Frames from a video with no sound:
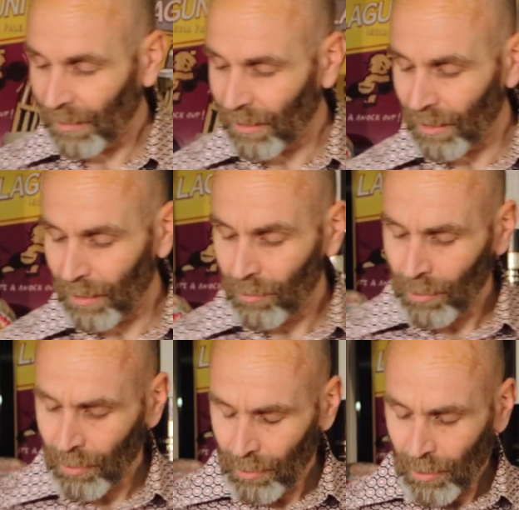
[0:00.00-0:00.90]

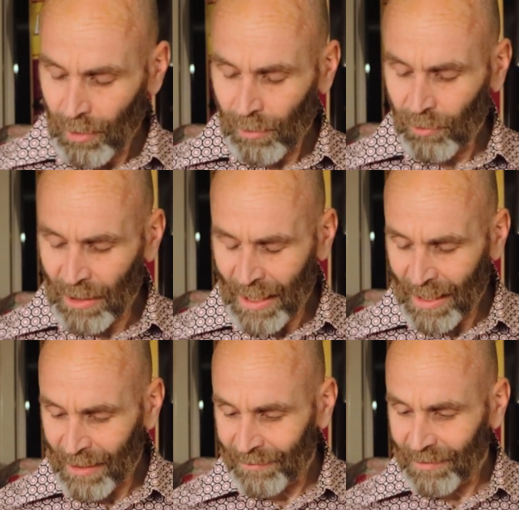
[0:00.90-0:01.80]
I'm going to
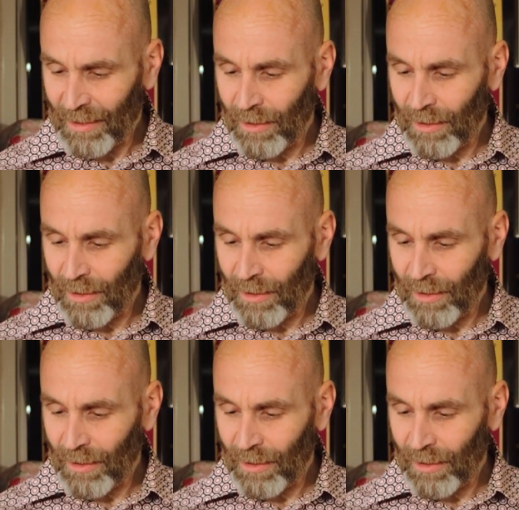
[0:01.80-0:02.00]
add